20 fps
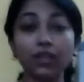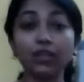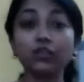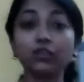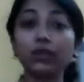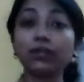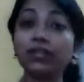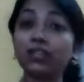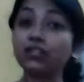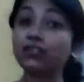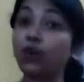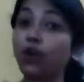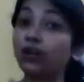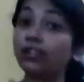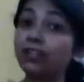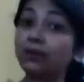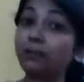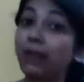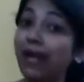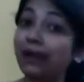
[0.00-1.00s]
So it is not
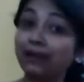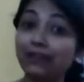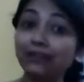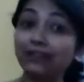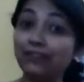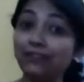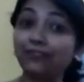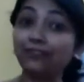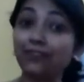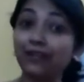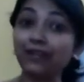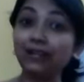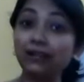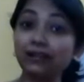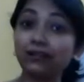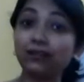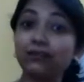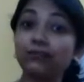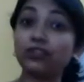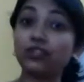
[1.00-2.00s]
the magnetic field
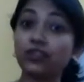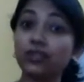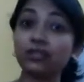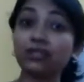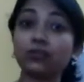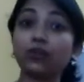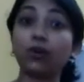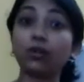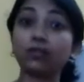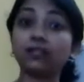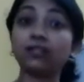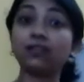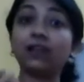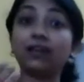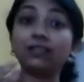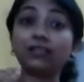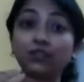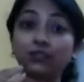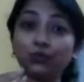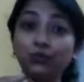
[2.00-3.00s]
which is causing
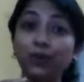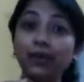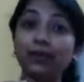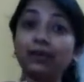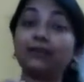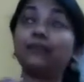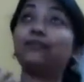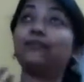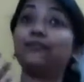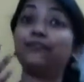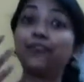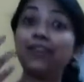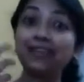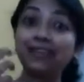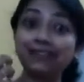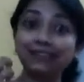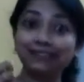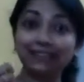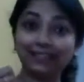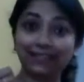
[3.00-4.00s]
us to
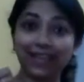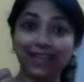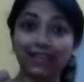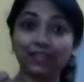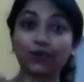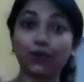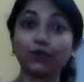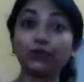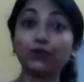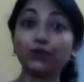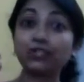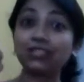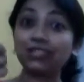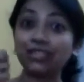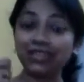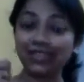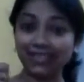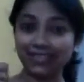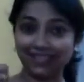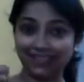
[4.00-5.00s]
feel the light or to
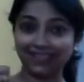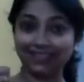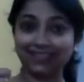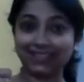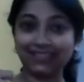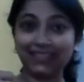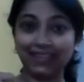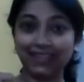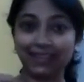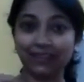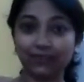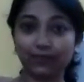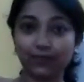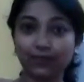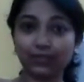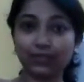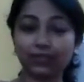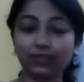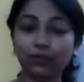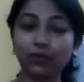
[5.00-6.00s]
see.
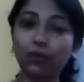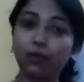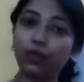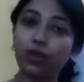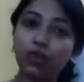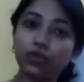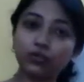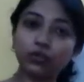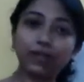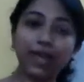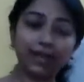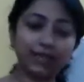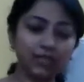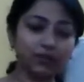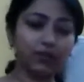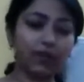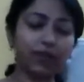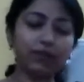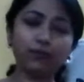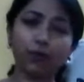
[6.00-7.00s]
So that is
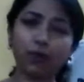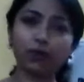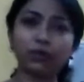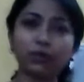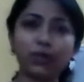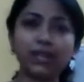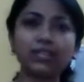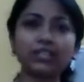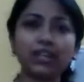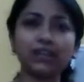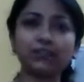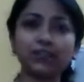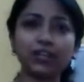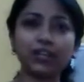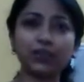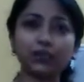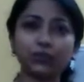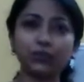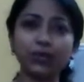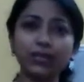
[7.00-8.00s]
why what we
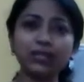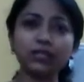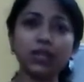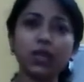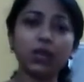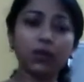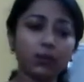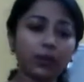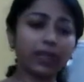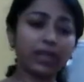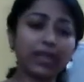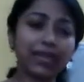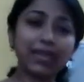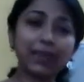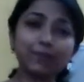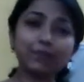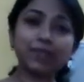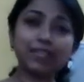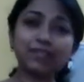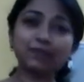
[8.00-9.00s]
generally do is we
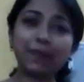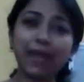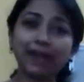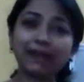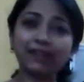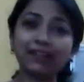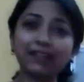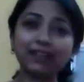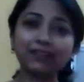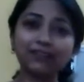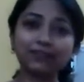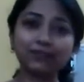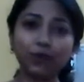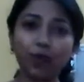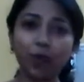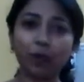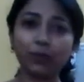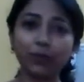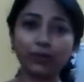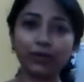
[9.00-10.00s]
keep this magnetic
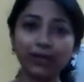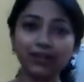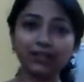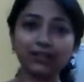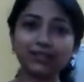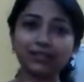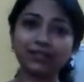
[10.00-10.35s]
component